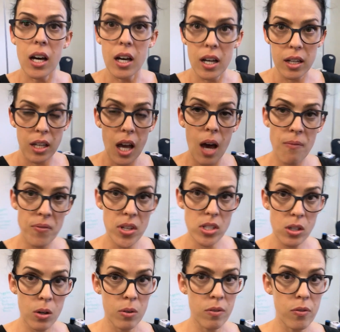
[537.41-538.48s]
a comfy
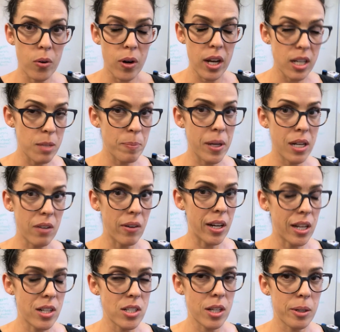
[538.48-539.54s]
zone for independent
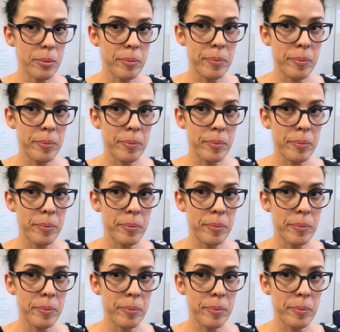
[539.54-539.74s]
reading too.